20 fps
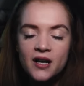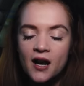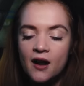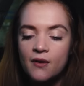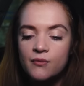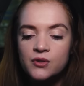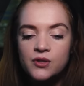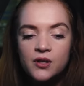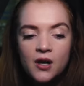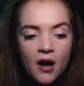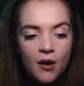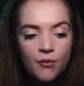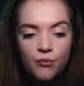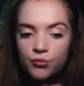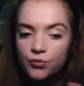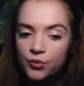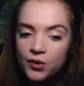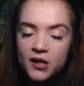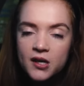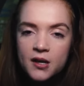And I was
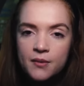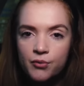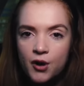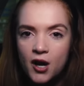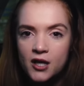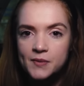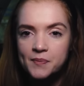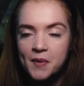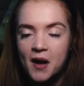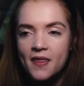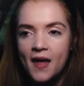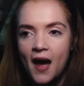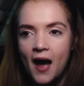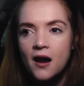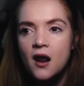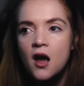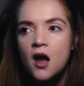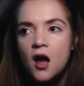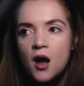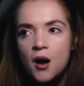really impressed by that.
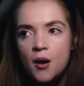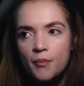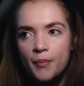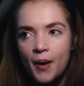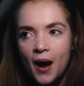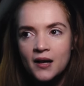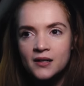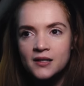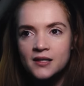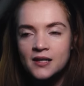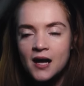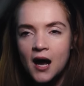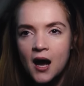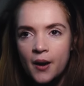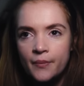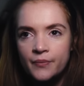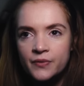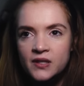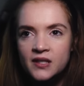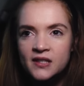But
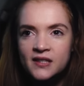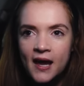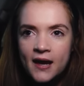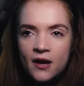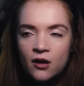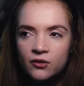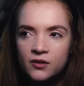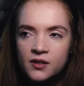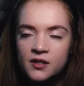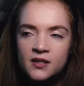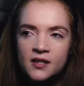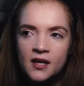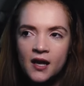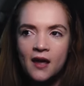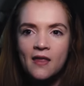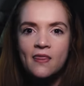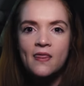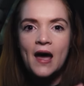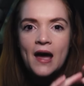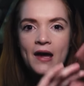the seance
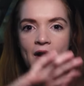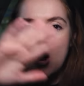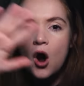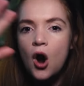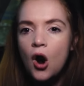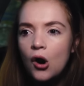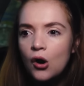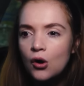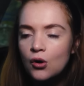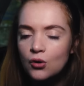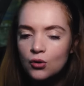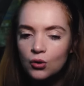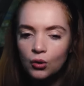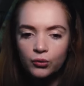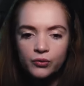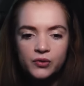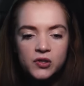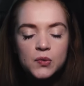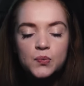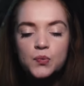and that
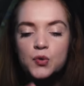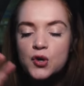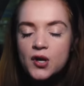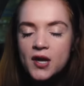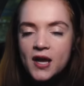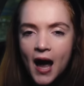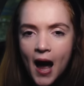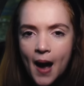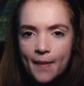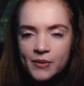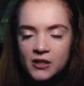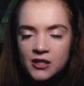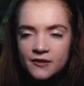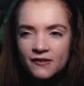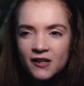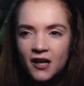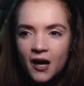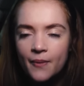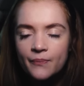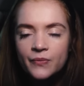whole spooky
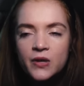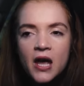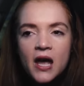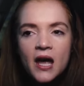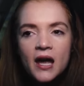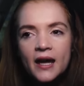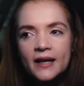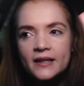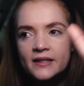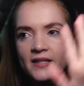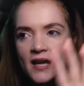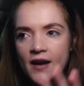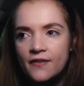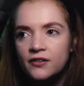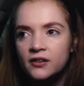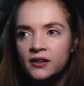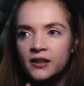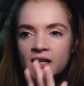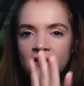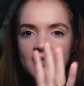atmosphere, it
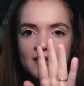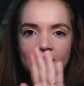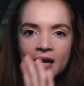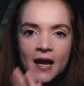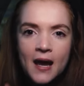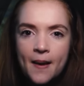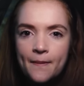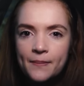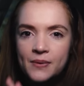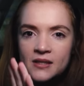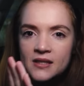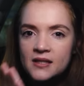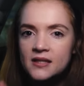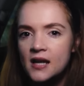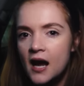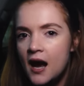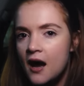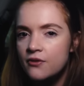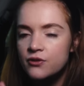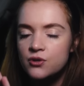definitely tampers
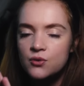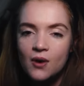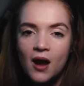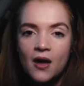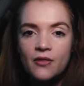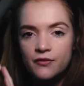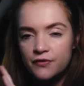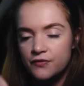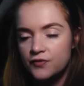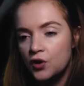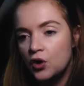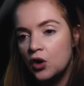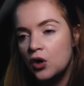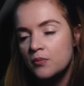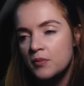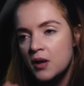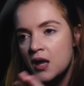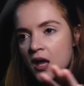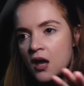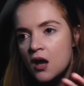down throughout the
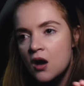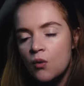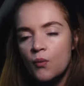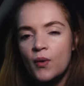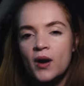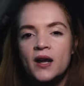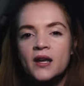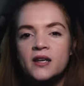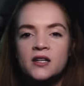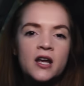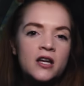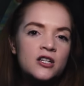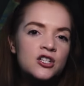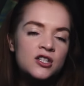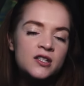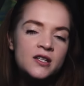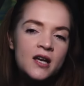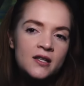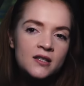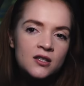film when it
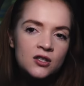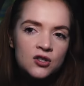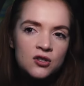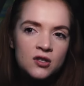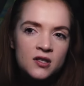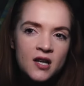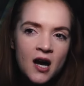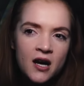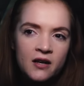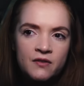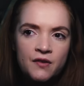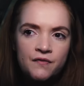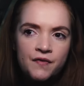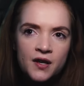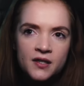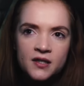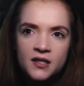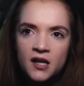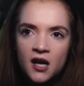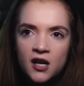just gets into this kind of
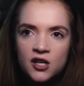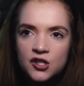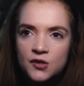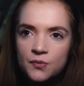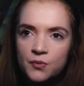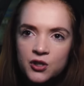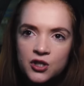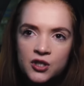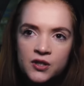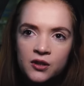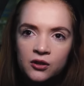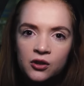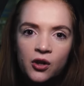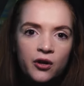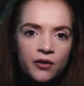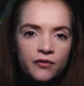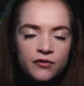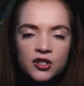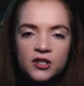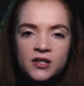investigation, which is a
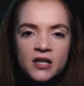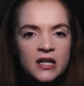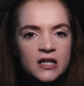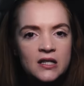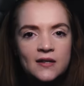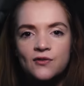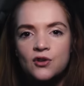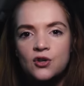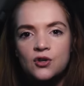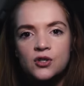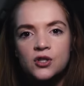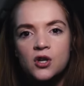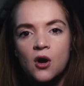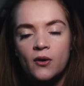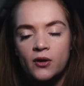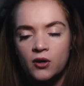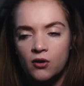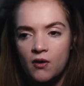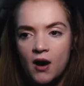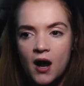lot of just interviews
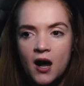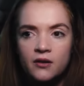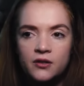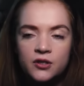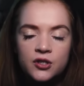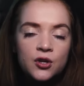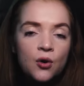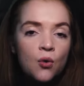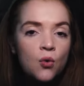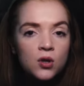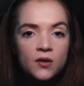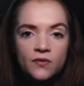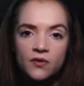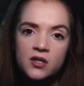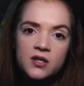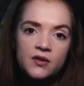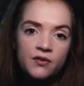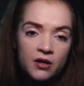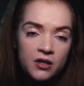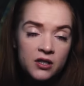going around to all of
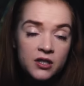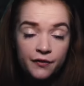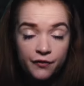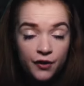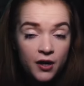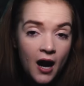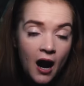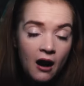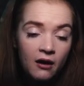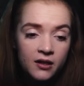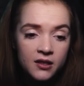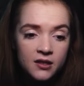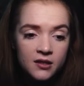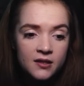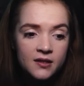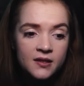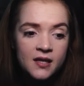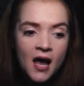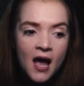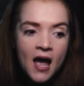the different
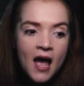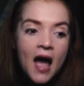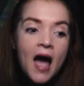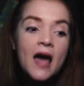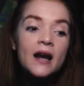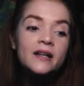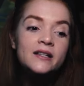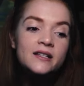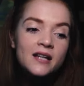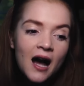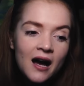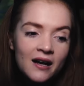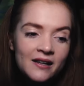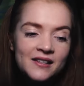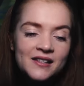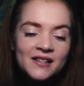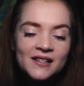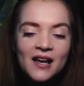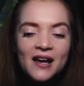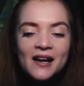characters. And it
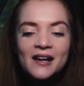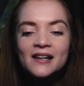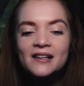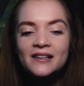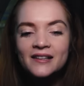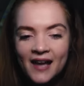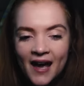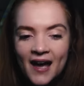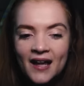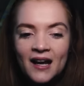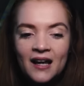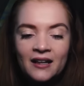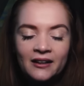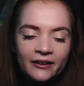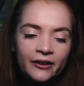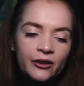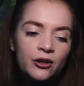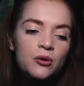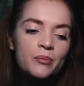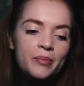does get a
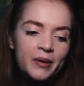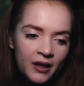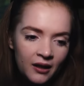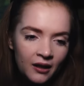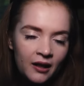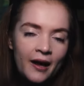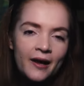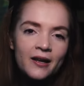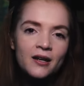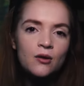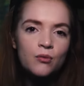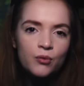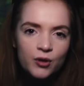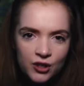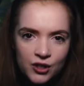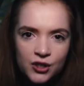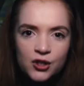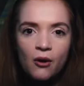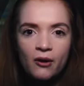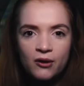little bit like we're
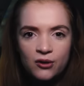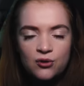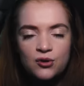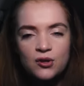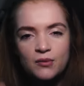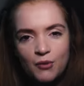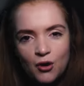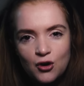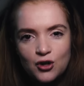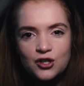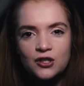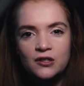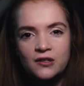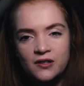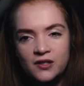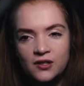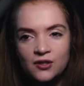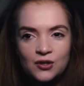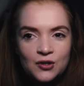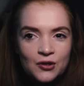just going through the
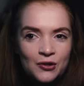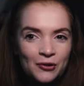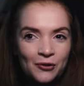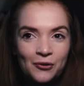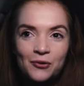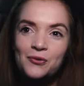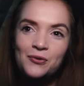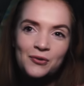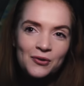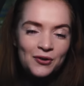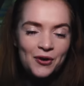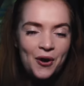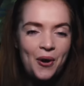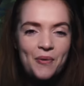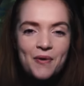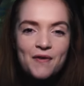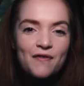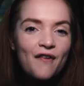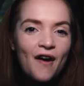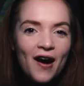motions until, you know,
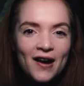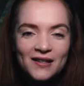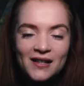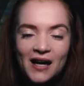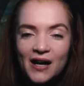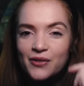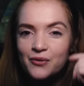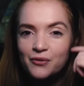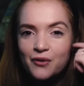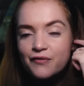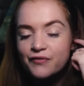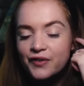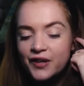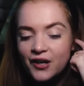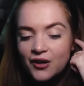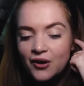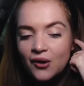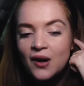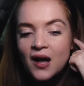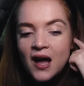we find out the
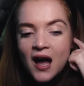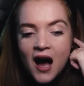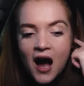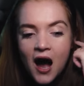reveal.